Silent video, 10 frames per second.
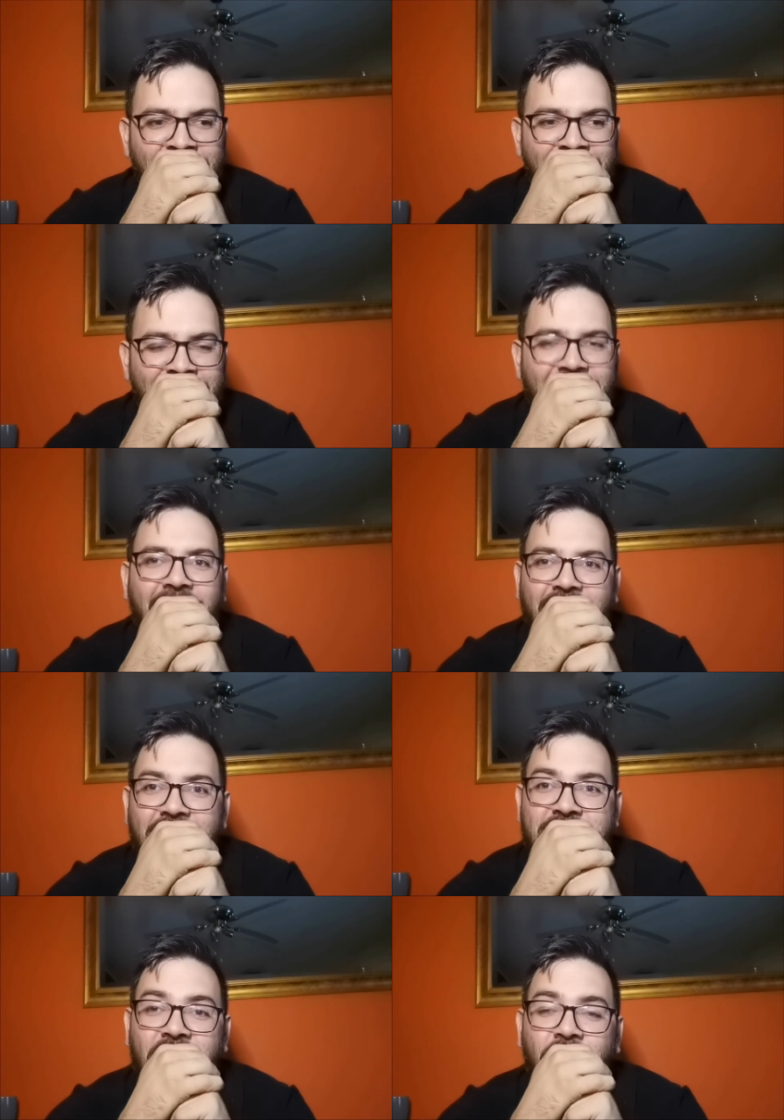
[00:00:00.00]
Yeah,
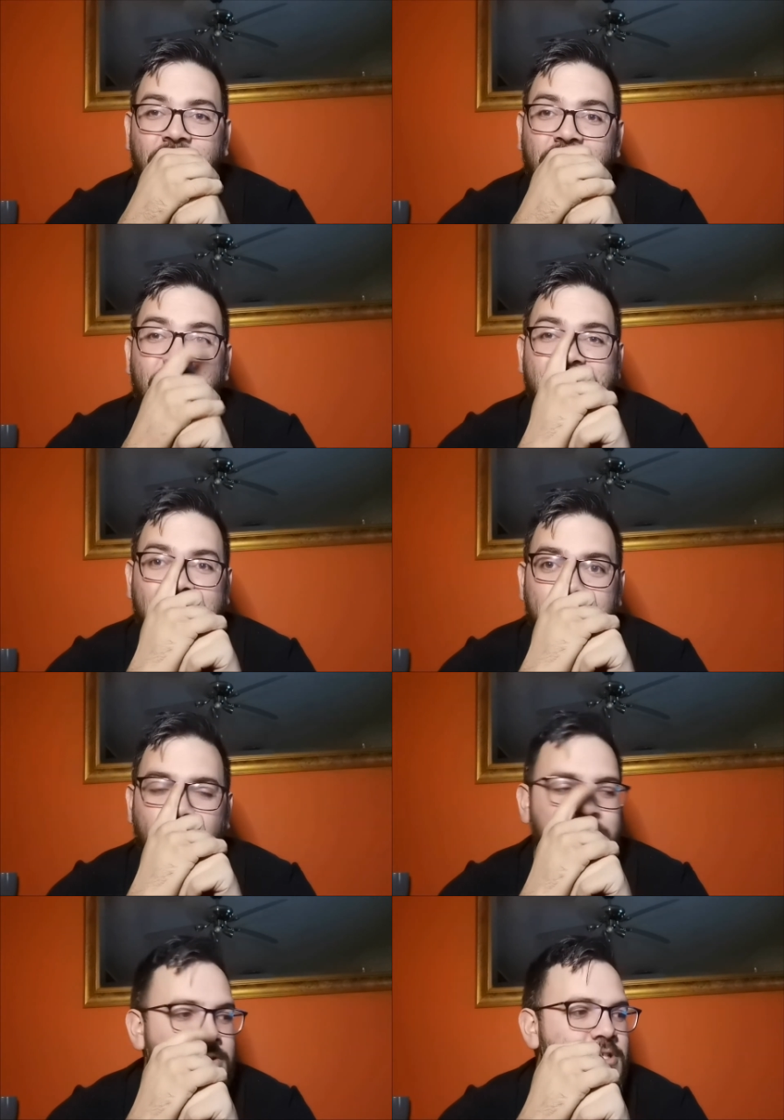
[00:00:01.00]
it's how long? You're going to take a
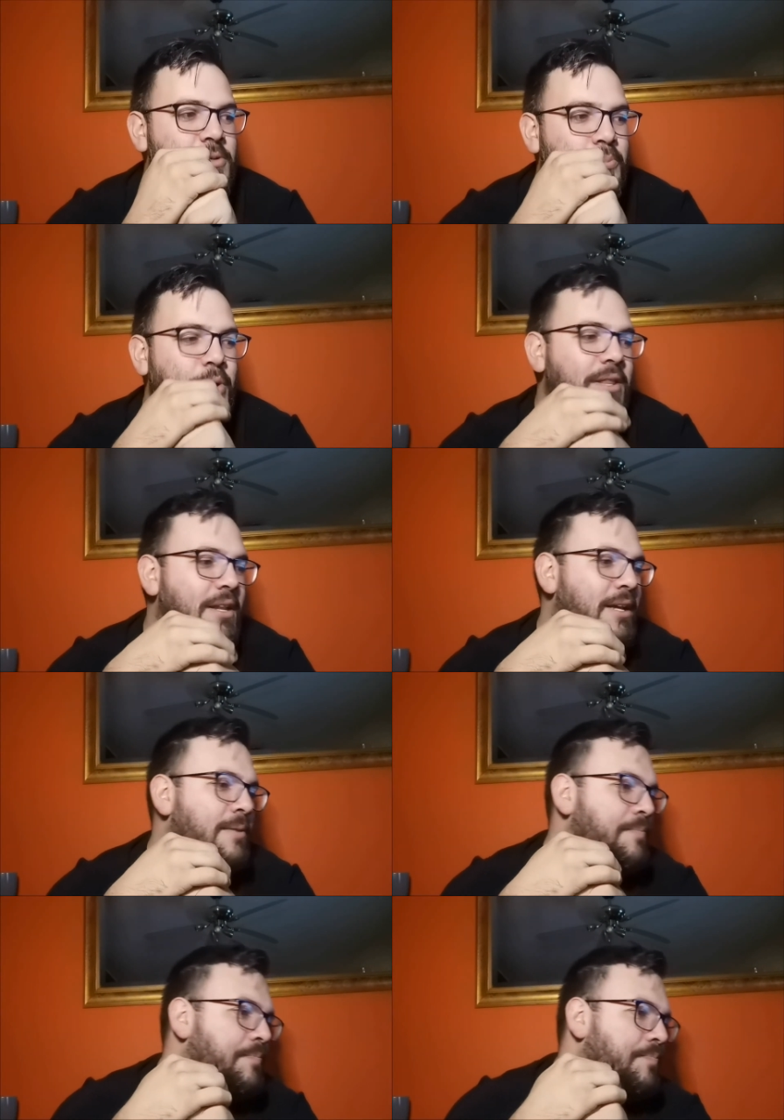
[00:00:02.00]
moment just to breathe it in.